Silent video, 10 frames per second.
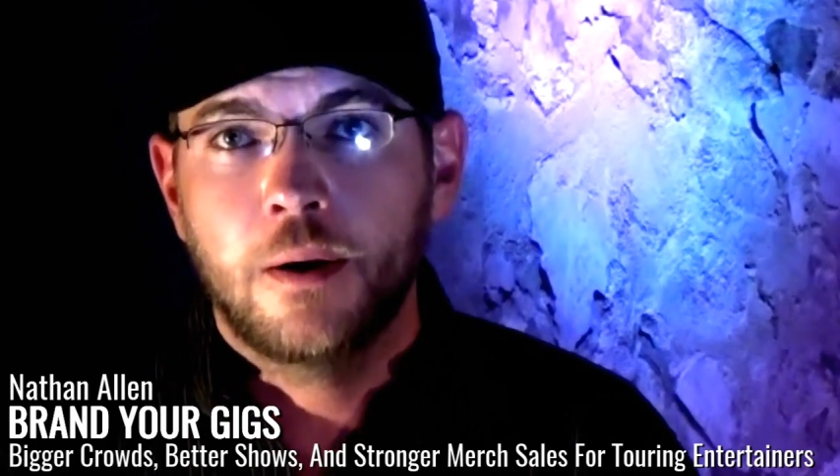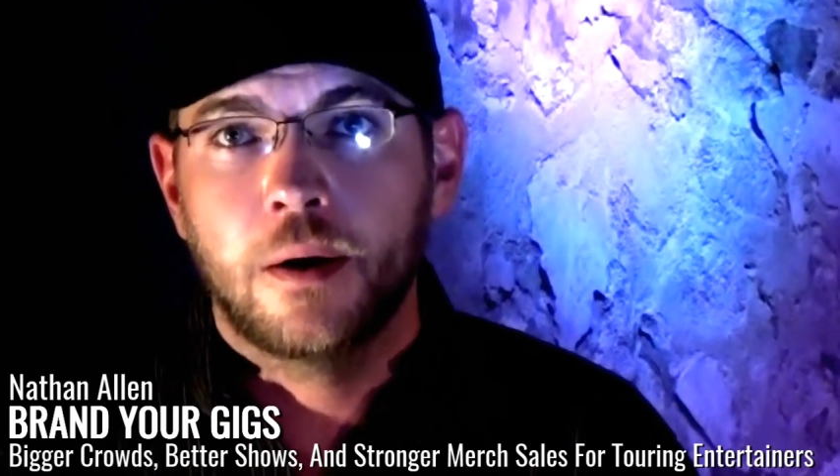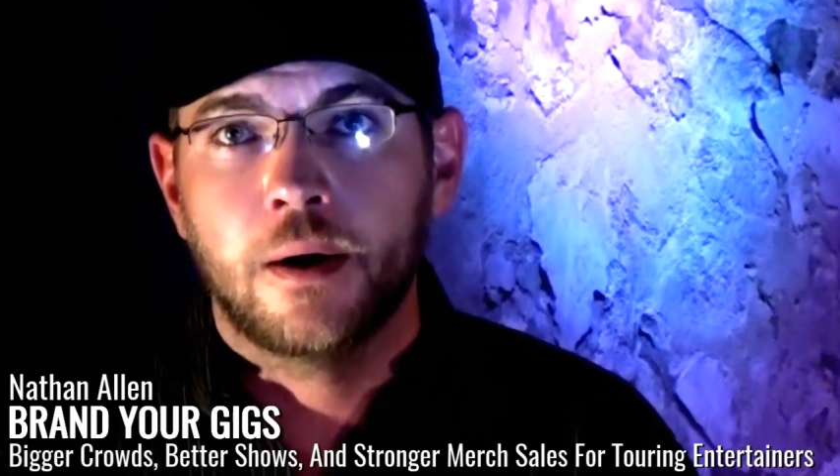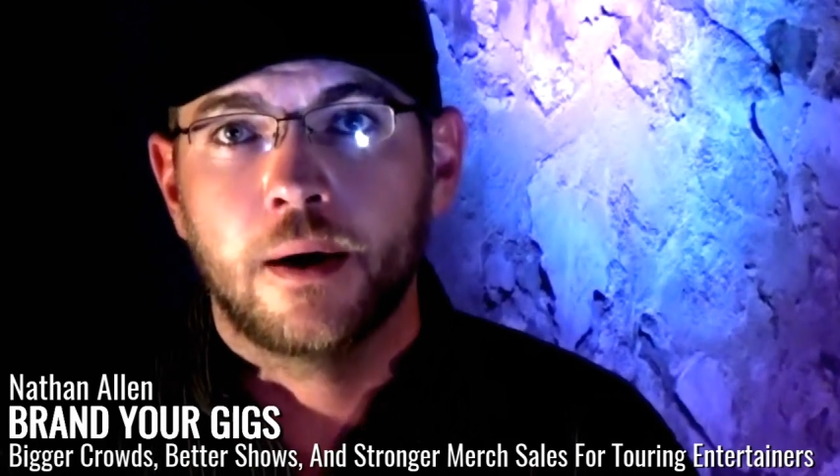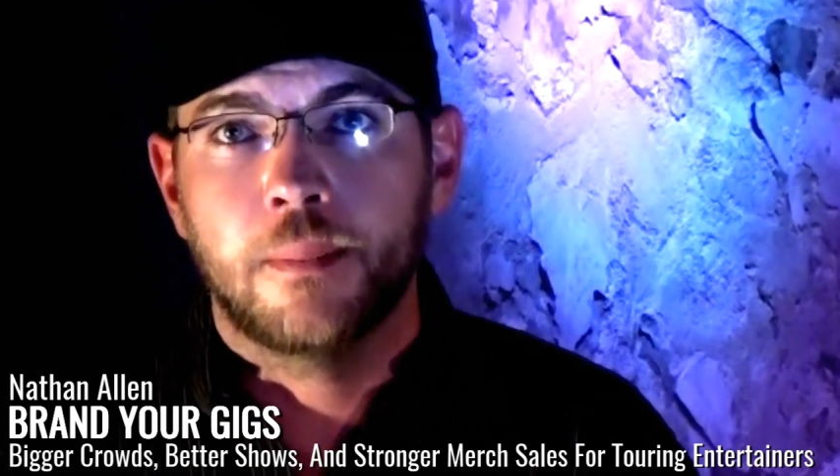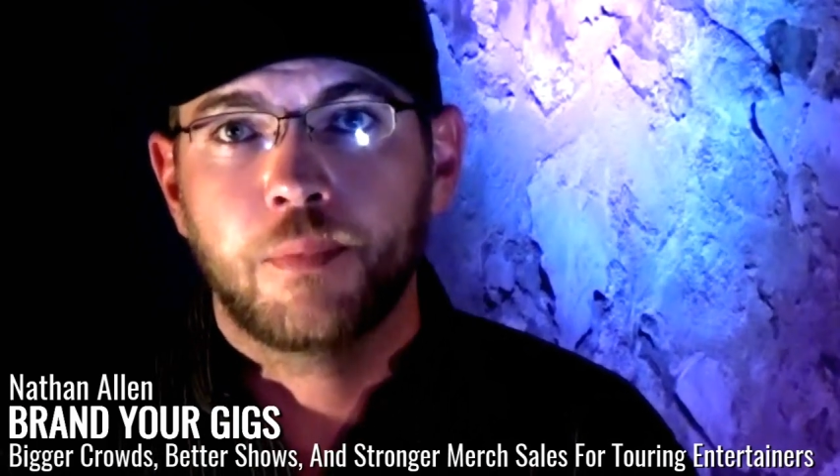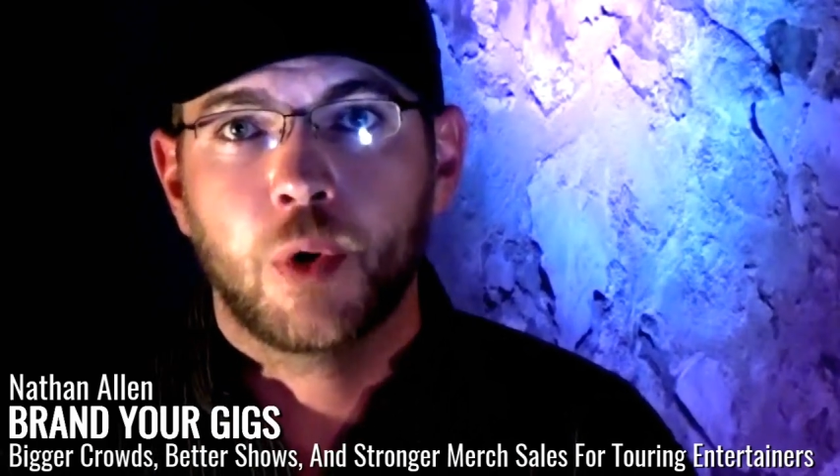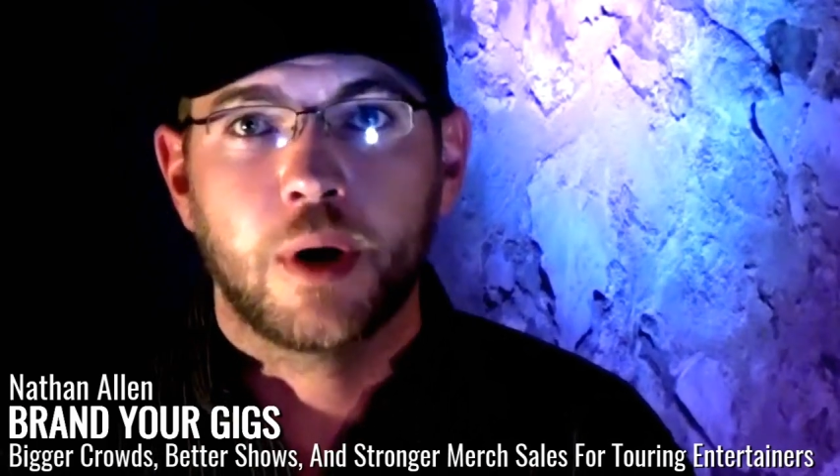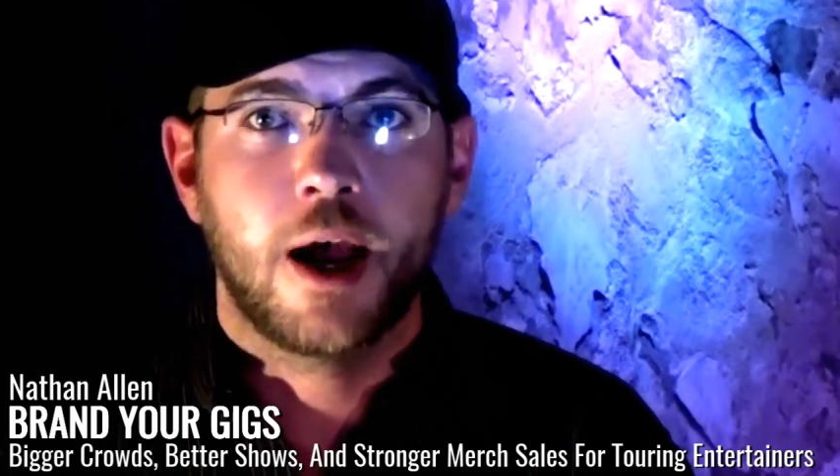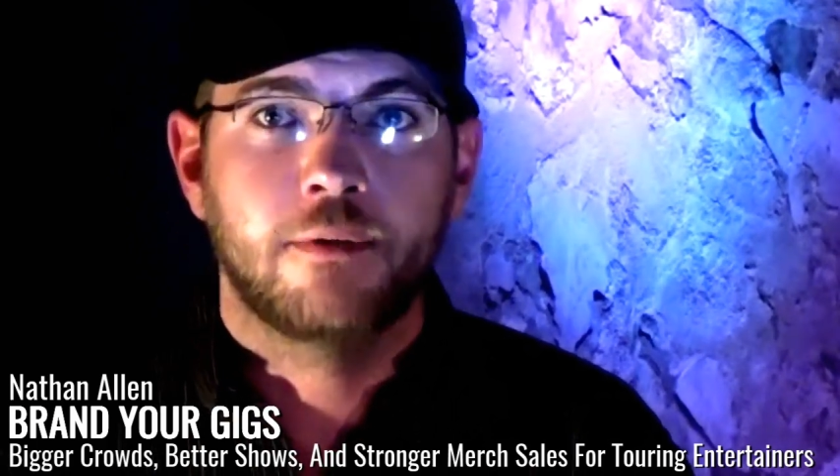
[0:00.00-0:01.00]

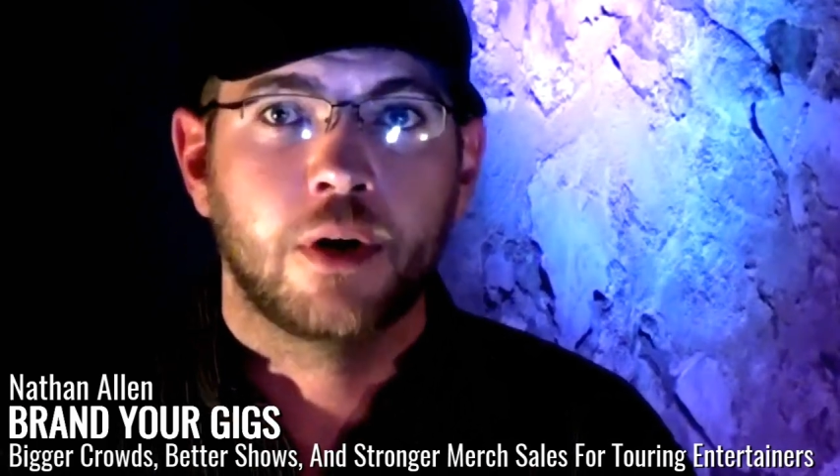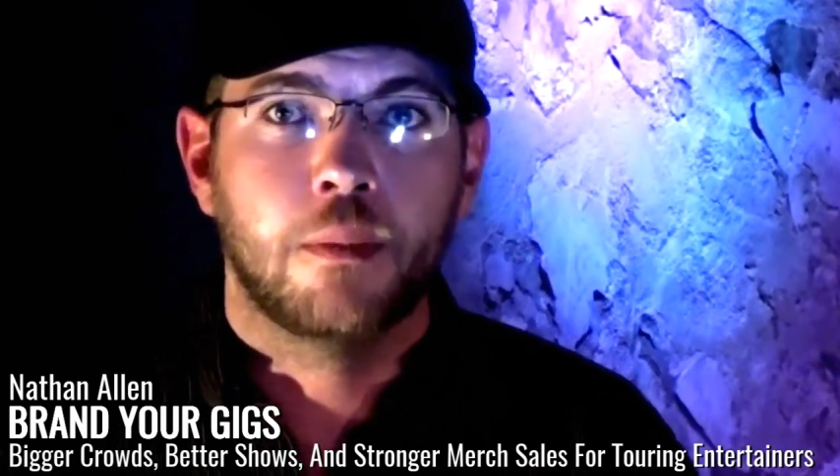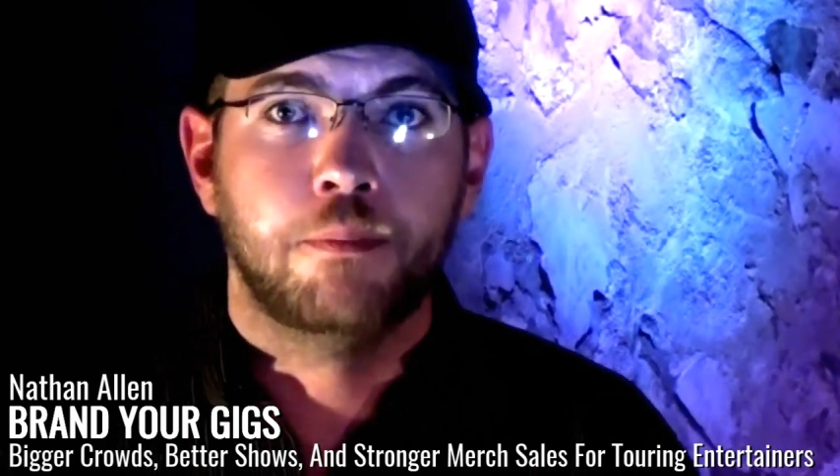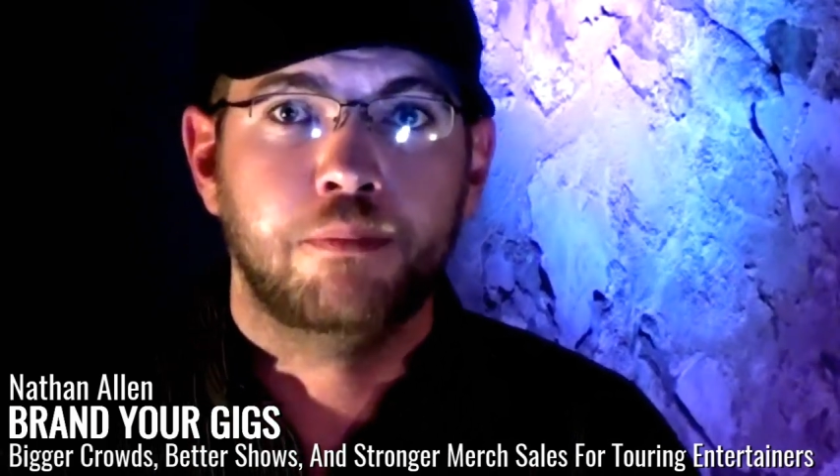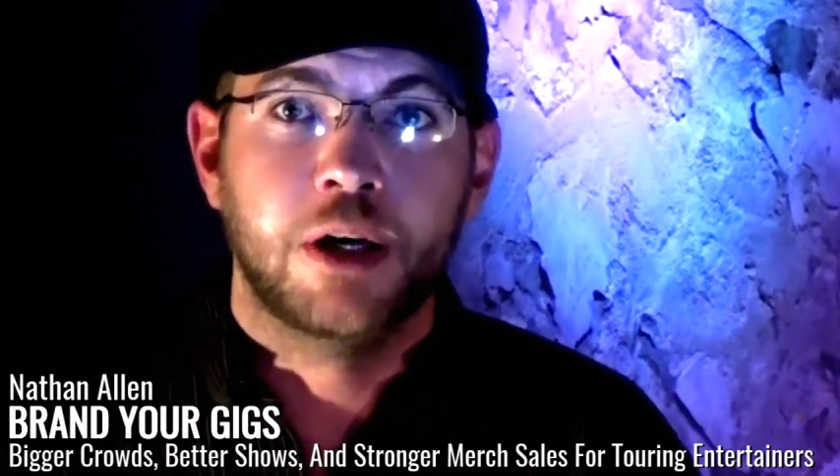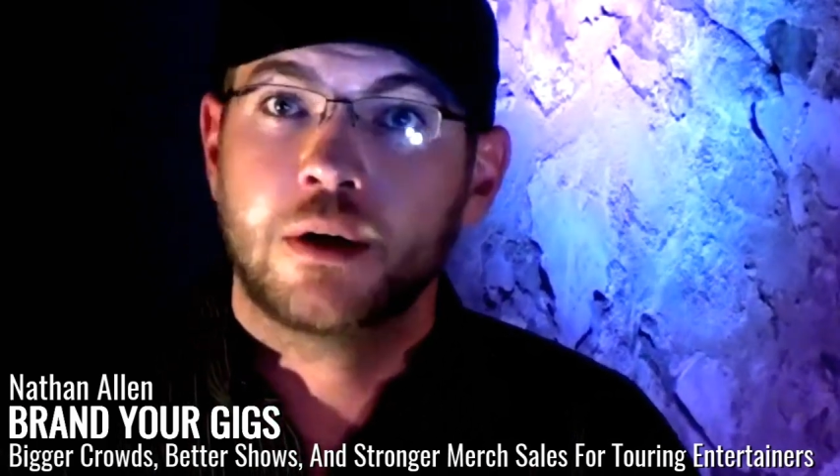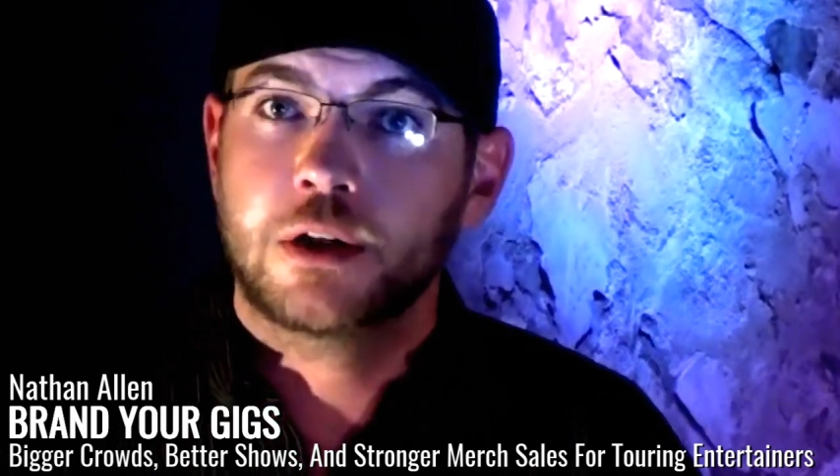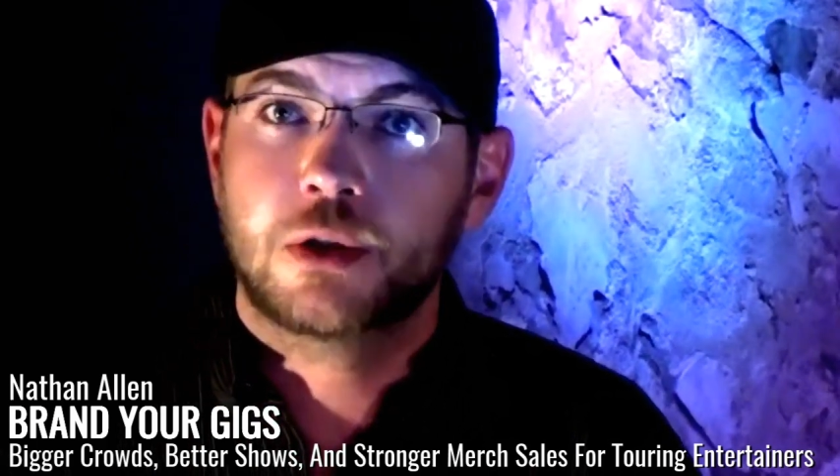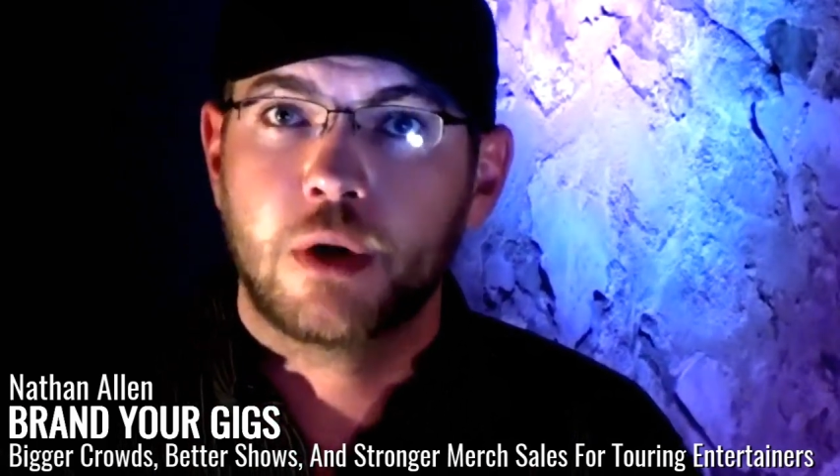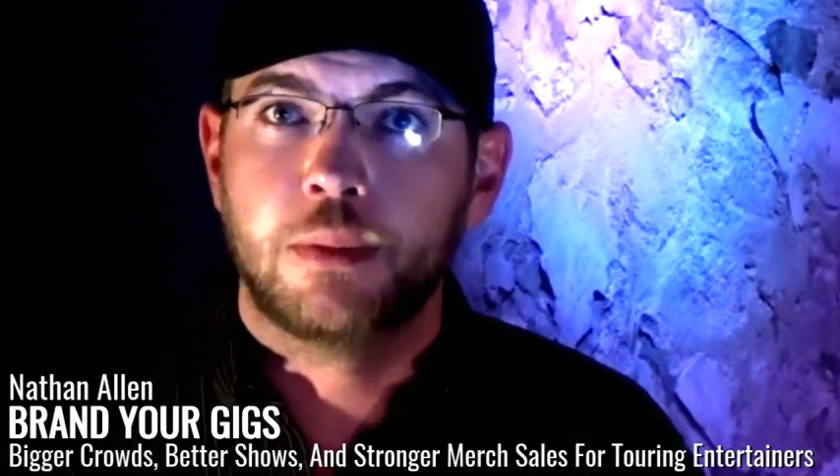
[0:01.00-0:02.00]
or have a beer
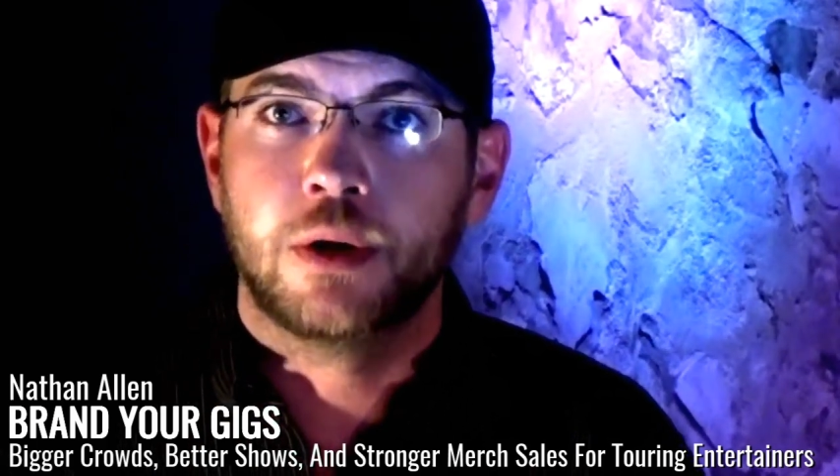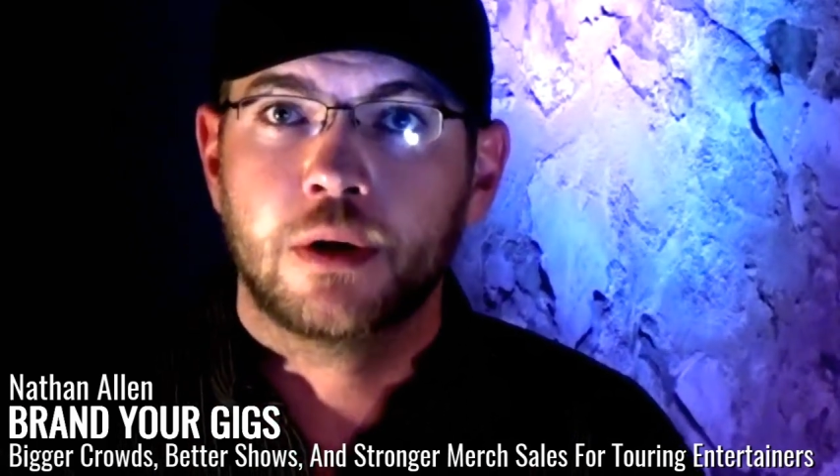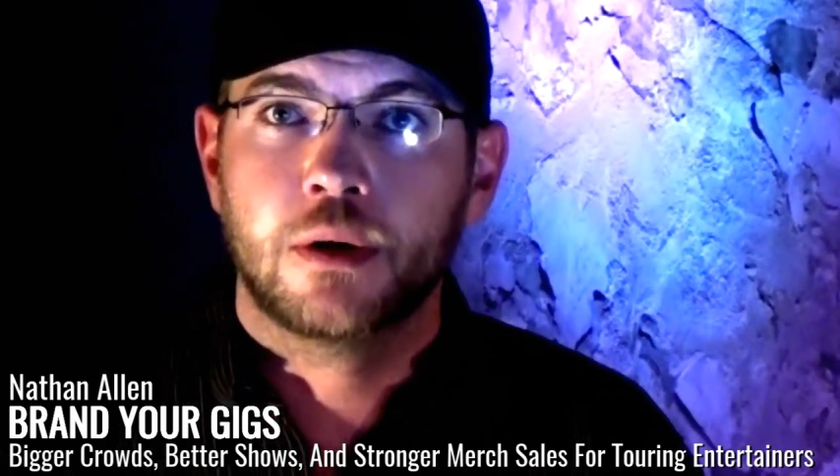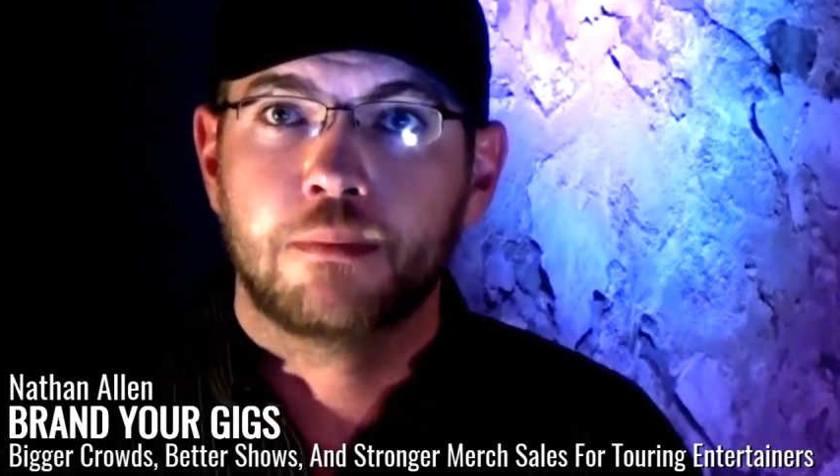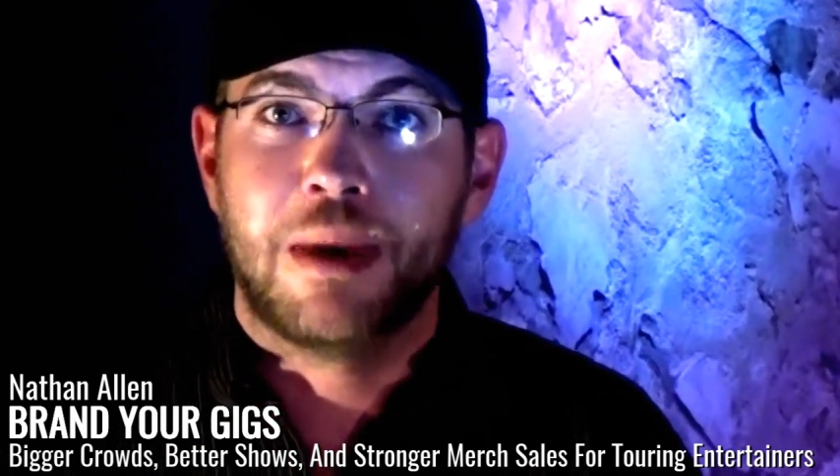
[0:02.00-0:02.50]
distributor